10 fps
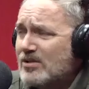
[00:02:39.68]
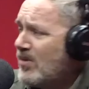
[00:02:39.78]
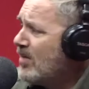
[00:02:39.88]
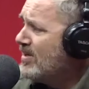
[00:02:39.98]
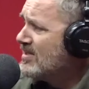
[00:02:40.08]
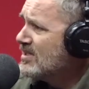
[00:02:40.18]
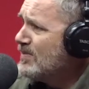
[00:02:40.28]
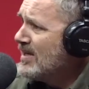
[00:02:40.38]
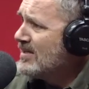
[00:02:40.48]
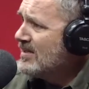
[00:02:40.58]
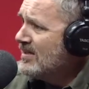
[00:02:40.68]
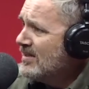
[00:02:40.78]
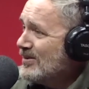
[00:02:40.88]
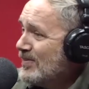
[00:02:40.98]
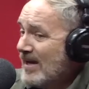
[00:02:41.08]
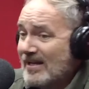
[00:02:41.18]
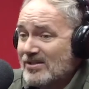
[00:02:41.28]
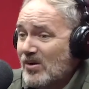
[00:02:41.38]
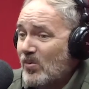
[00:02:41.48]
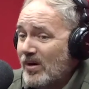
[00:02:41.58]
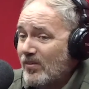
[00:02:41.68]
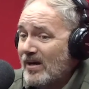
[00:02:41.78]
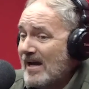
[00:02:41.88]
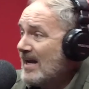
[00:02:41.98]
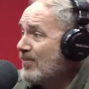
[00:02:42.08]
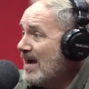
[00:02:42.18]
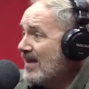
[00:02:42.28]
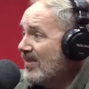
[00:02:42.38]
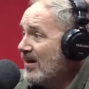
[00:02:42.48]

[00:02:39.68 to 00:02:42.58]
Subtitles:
and small businessmen to make it. So we're heading back